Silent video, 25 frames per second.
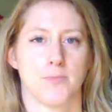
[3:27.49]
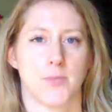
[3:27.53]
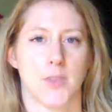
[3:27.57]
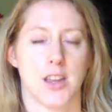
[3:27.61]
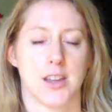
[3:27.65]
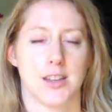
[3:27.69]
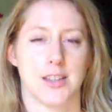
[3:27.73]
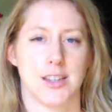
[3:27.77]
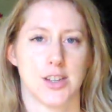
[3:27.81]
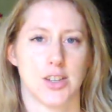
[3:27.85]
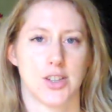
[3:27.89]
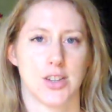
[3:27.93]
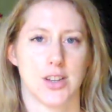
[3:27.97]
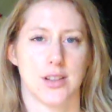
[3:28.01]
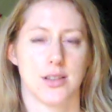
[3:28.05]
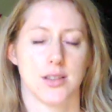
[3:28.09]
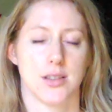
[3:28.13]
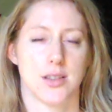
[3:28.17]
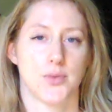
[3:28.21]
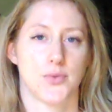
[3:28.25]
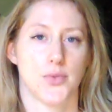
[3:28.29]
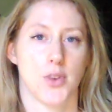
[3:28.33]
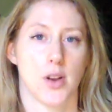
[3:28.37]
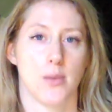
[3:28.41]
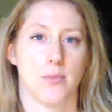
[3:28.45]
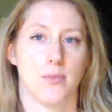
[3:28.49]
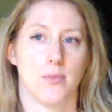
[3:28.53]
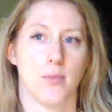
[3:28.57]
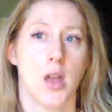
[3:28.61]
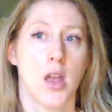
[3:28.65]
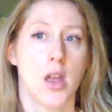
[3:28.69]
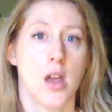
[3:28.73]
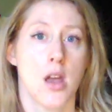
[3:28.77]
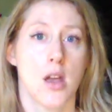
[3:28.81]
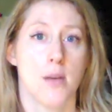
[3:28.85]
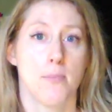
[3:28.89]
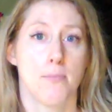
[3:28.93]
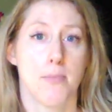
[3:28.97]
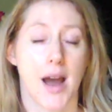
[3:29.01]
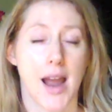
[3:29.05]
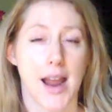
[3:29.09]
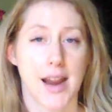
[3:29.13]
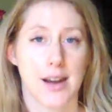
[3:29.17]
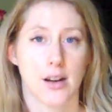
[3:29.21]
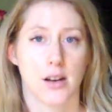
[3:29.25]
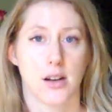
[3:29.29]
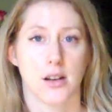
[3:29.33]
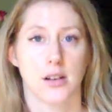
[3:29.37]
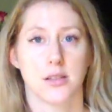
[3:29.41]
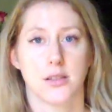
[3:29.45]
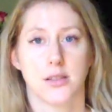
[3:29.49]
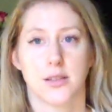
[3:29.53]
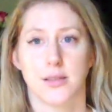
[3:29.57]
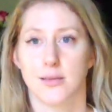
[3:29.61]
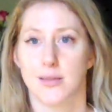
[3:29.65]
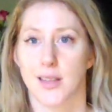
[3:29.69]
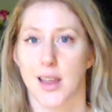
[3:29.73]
conditions, from minor,